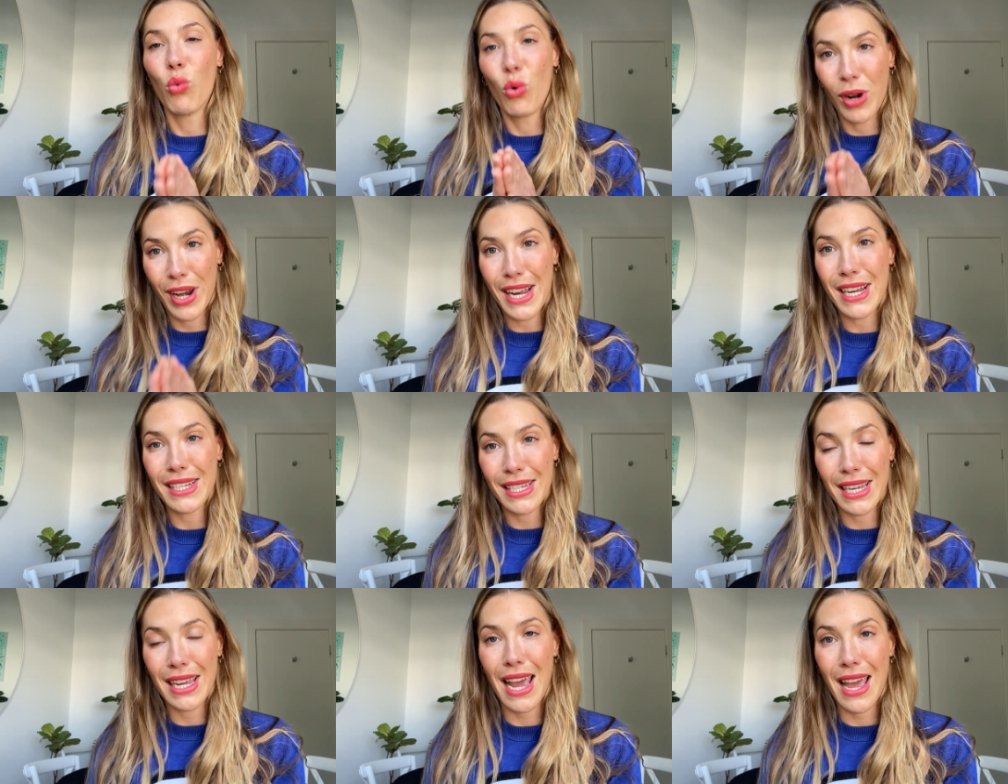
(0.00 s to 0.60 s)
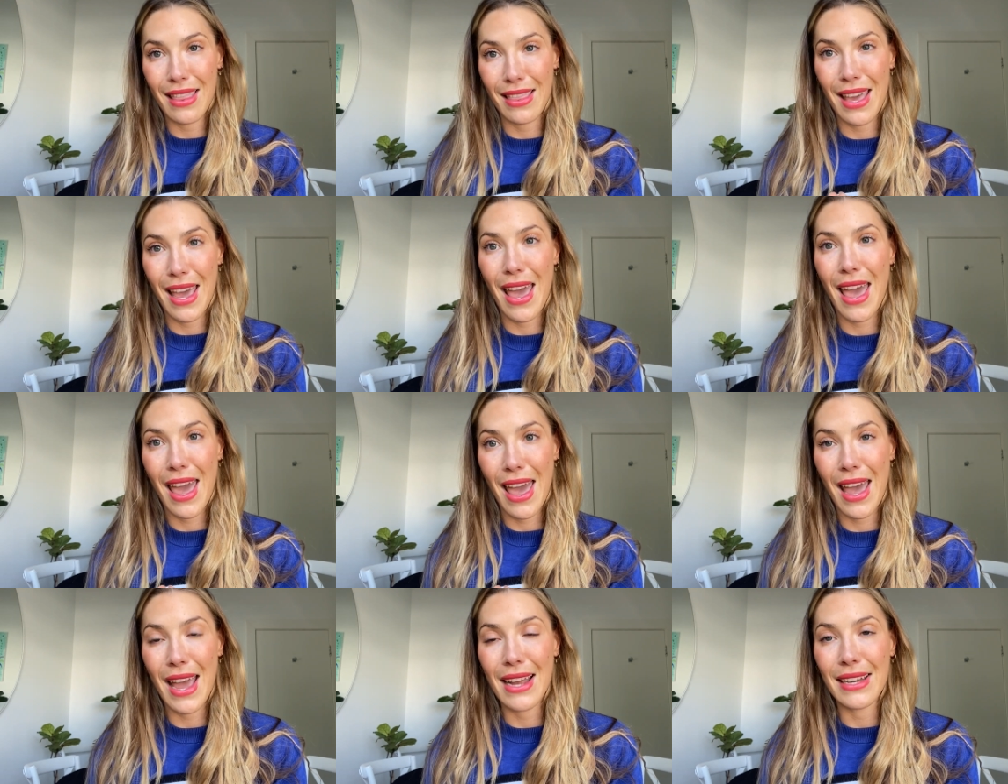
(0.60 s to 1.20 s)
wanting to get their
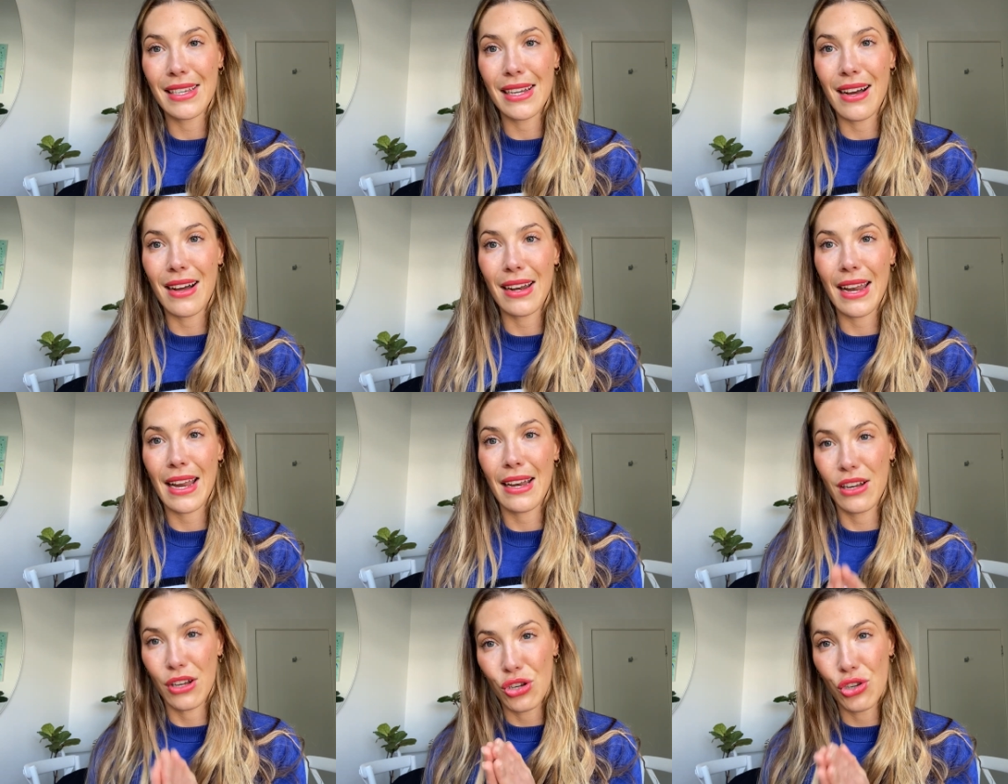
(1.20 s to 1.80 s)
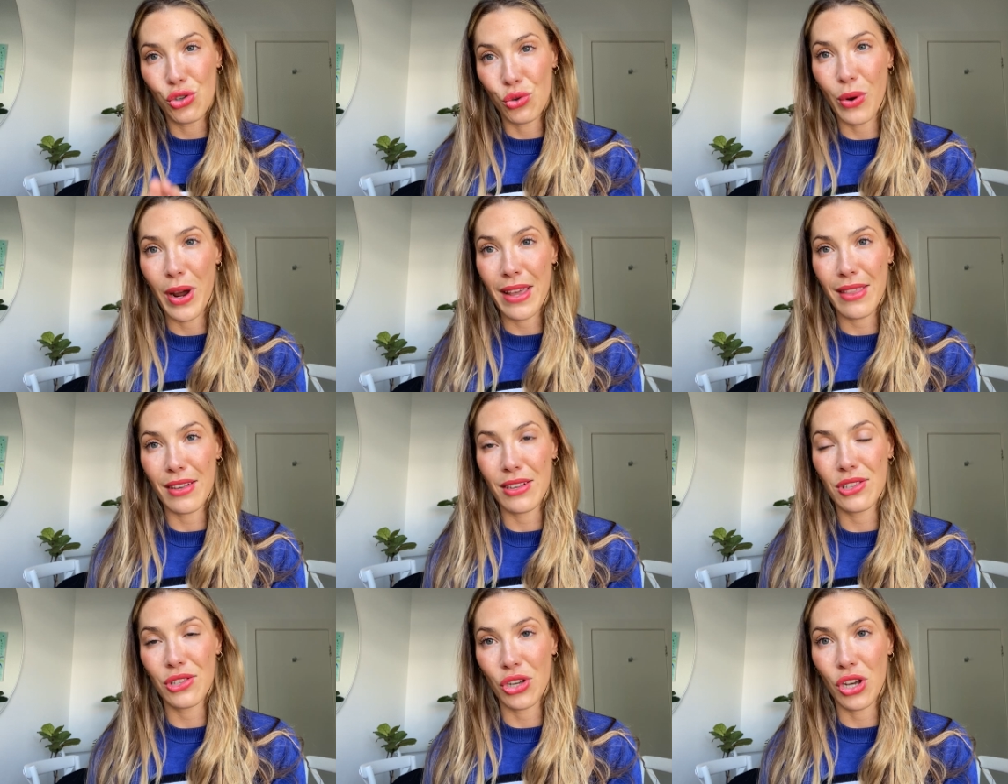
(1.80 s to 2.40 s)
hair done and
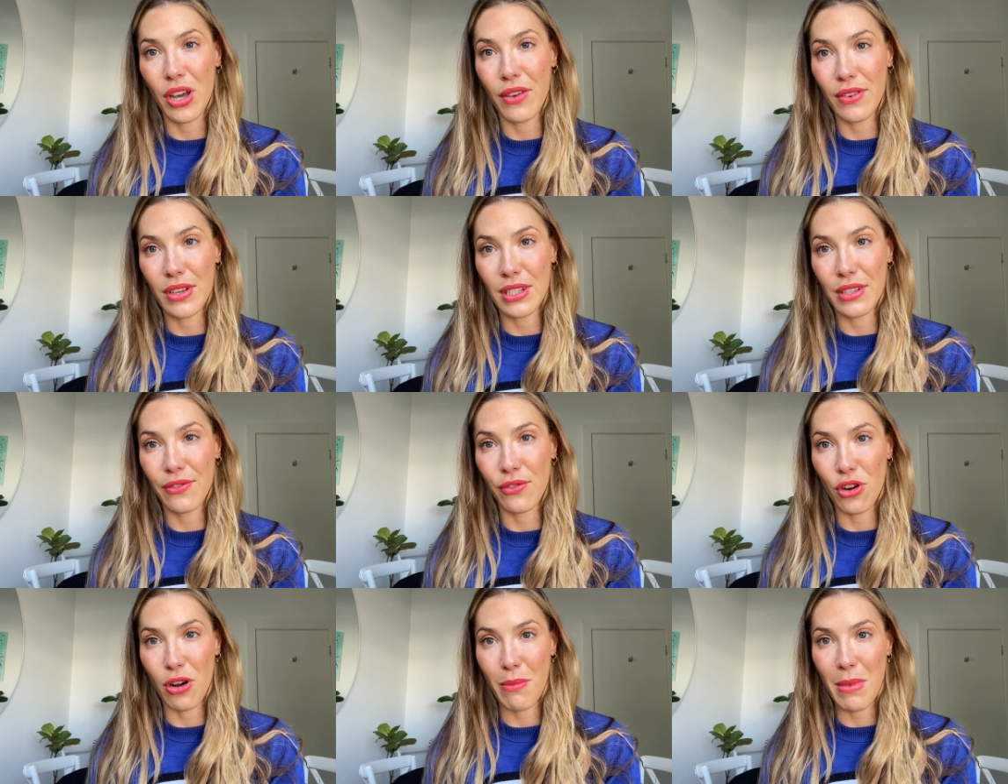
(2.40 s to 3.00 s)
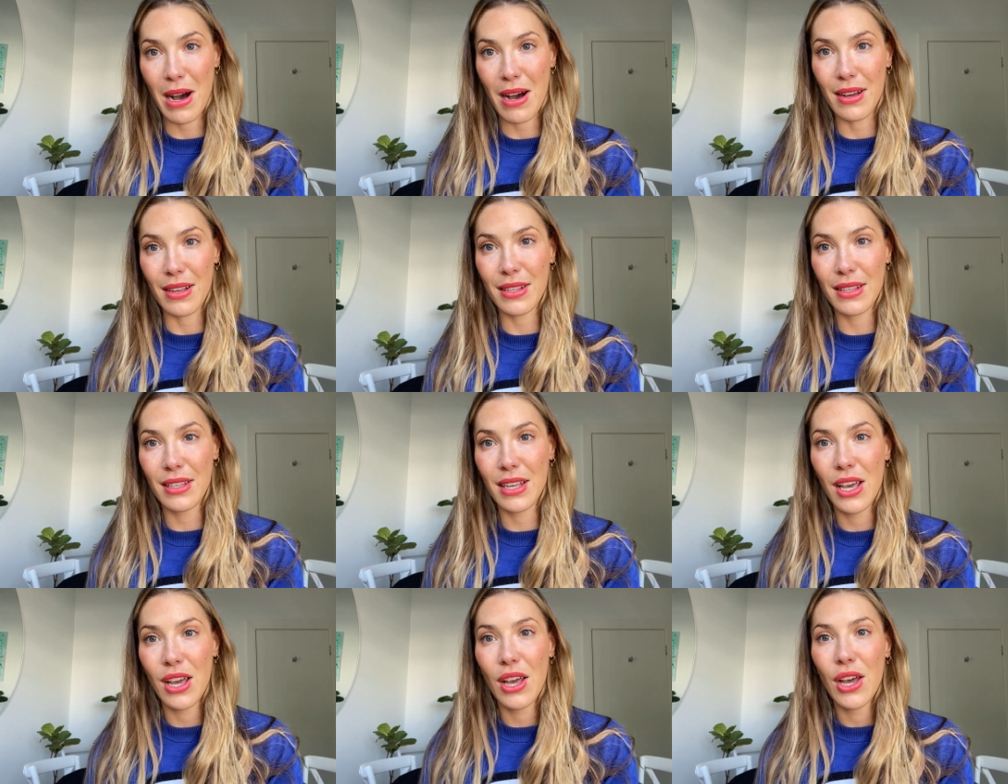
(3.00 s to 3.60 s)
enjoying the service from
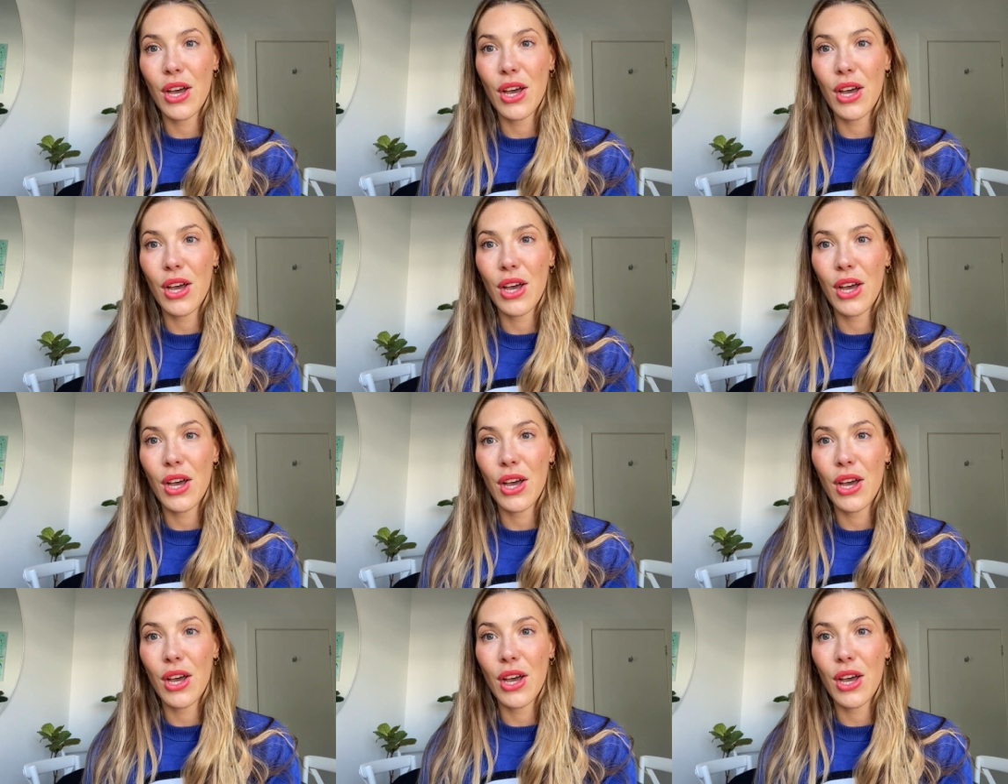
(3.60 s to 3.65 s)
us.